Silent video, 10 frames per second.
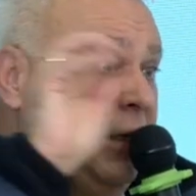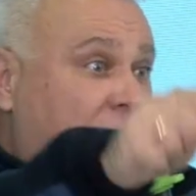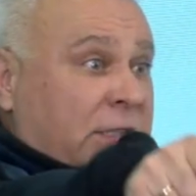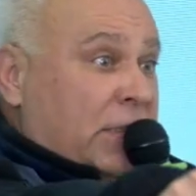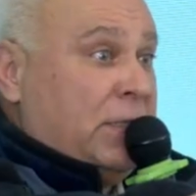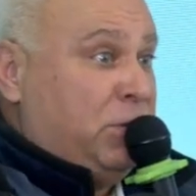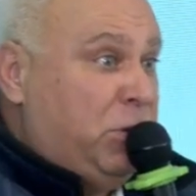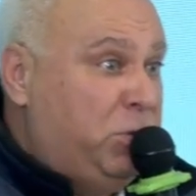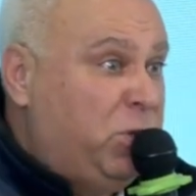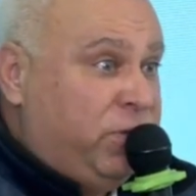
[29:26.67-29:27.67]
program,
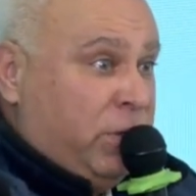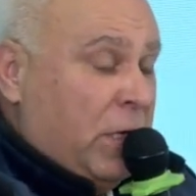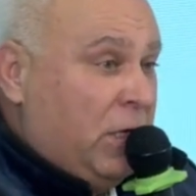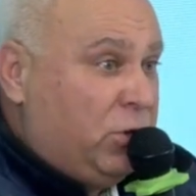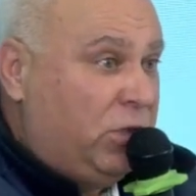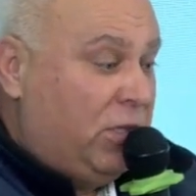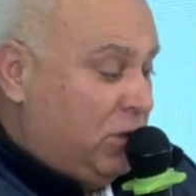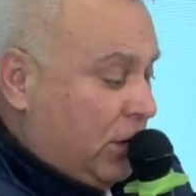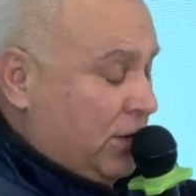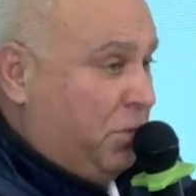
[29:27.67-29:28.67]
special program for
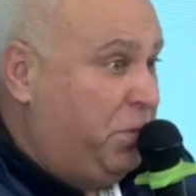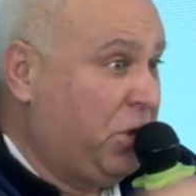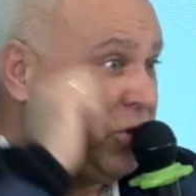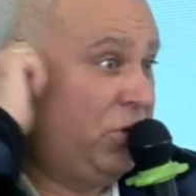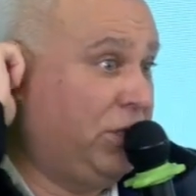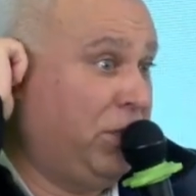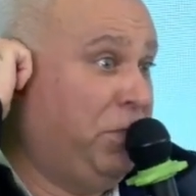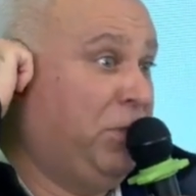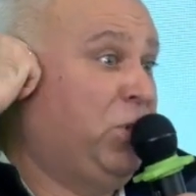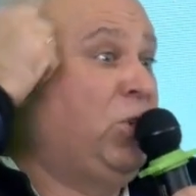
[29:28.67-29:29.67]
veterans
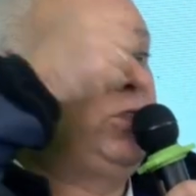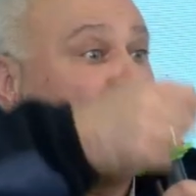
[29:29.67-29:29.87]
tinnitus.